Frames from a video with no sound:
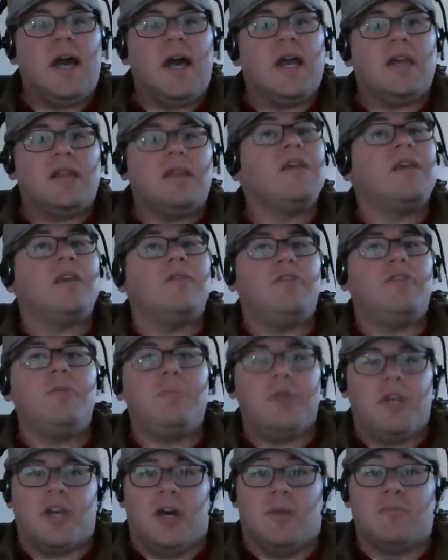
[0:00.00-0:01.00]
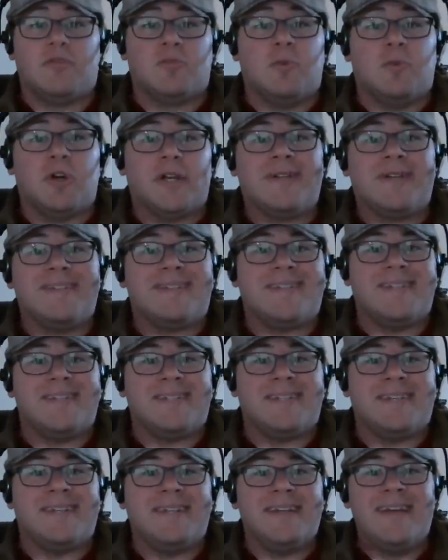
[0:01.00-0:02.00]
I think if he becomes more
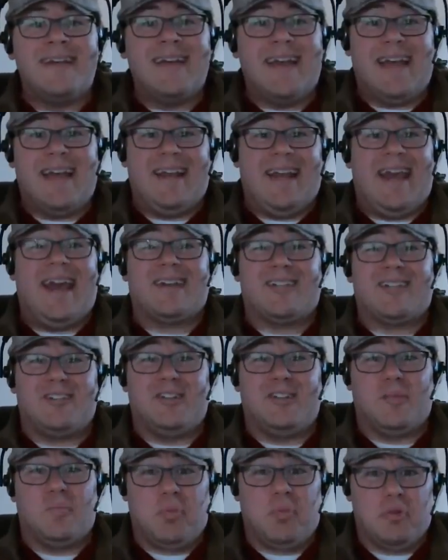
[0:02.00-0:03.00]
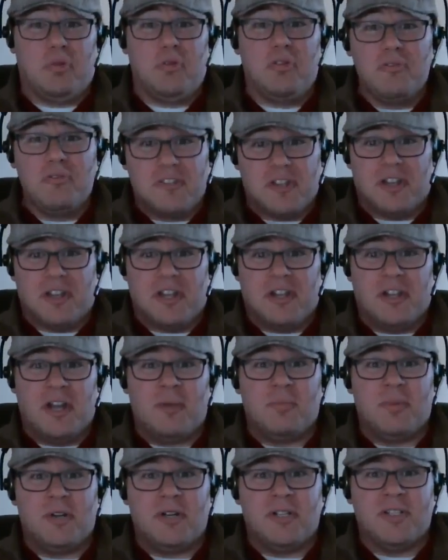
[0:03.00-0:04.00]
consistent and he actually improves on the
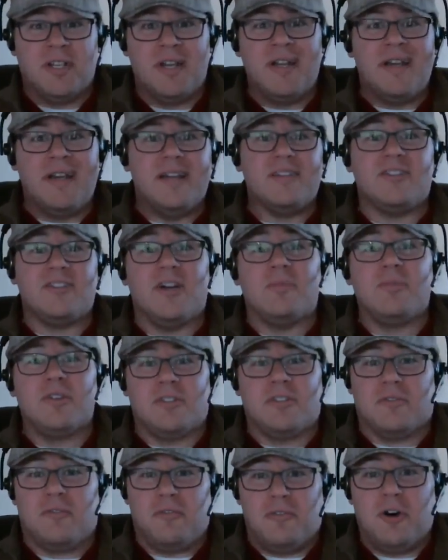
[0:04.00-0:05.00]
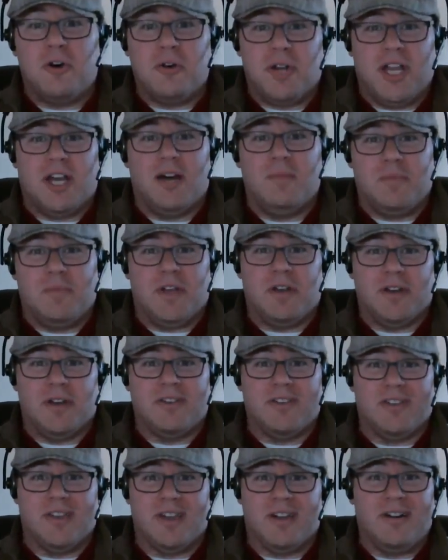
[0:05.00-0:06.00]
numbers, his numbers are floating up there
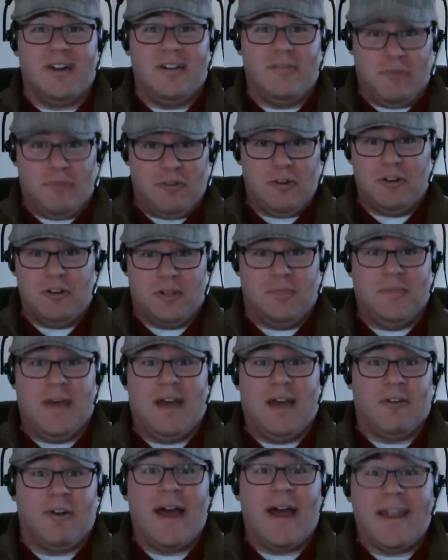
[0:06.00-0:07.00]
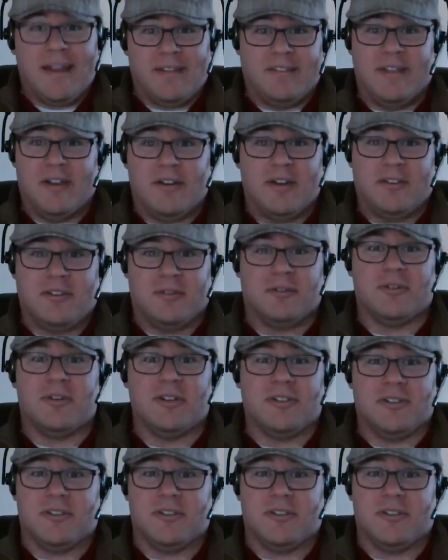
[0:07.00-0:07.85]
into the Glenn Foley, Matt Ryan territory.